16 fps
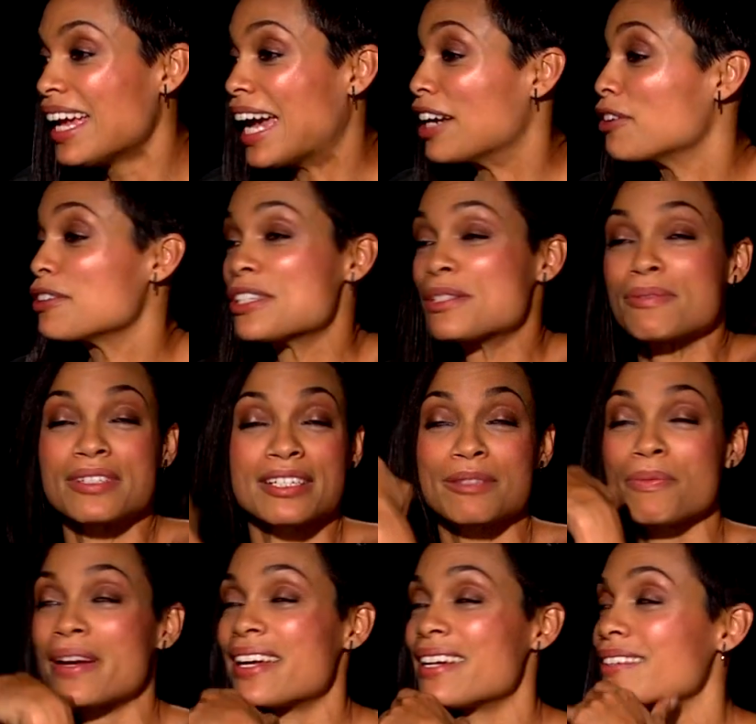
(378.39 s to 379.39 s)
And Chris would
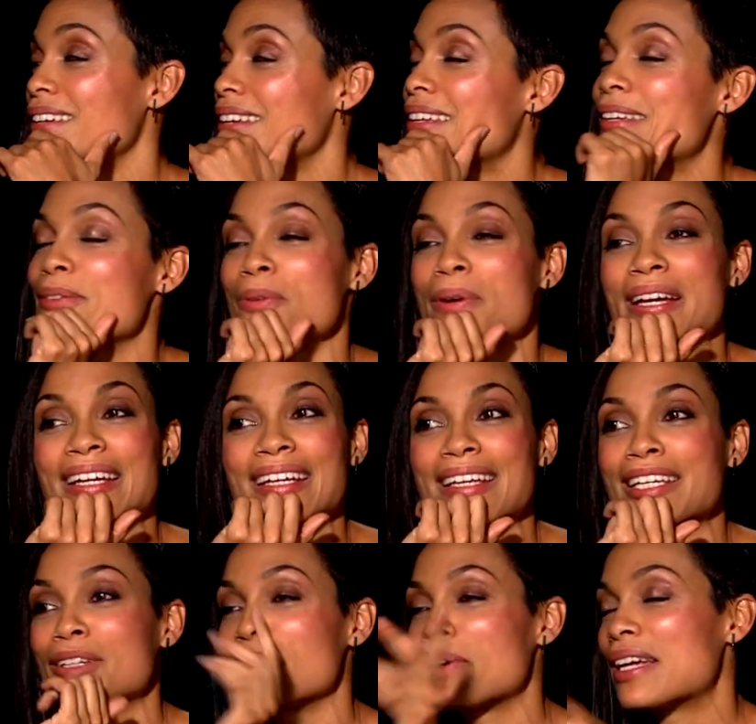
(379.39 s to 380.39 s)
just wait and he'd wait
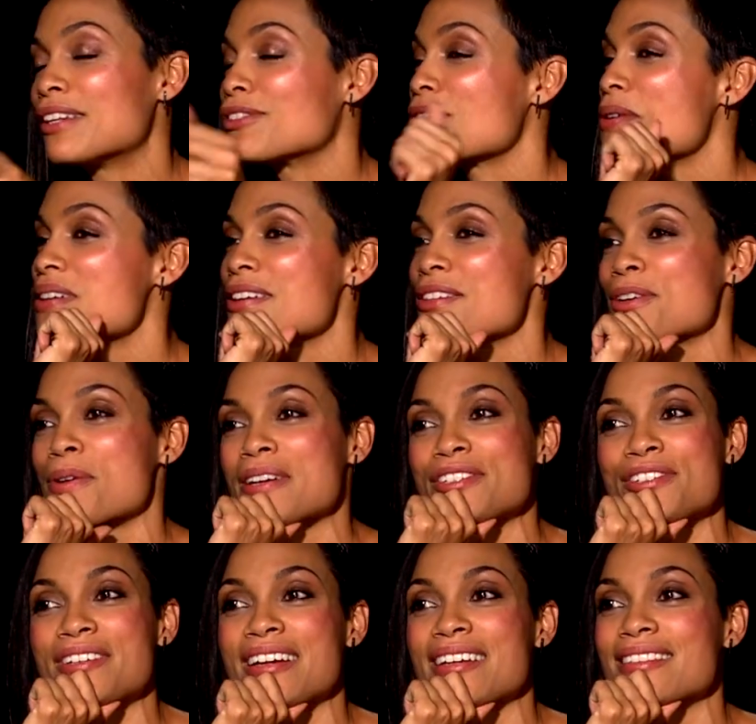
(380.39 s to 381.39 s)
and he'd wait and throw another
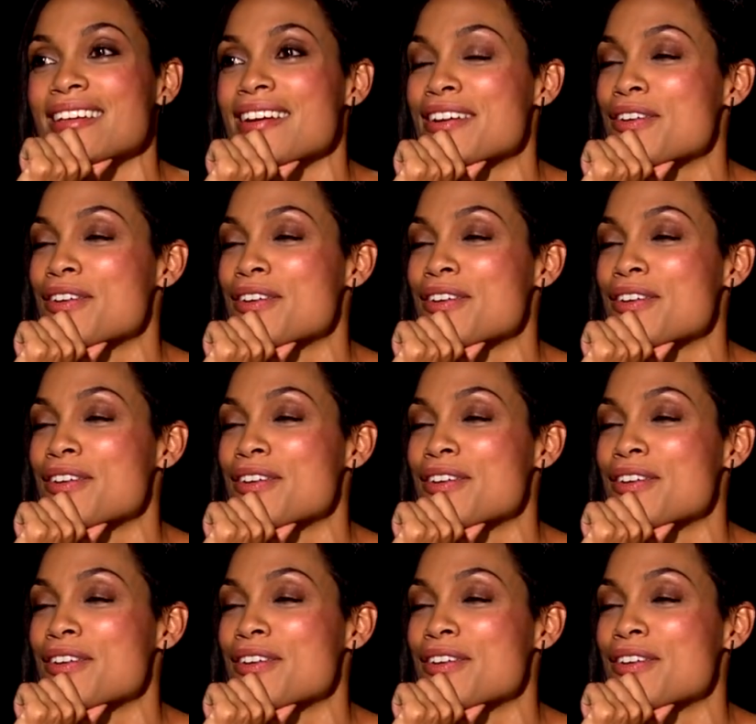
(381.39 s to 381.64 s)
question out there.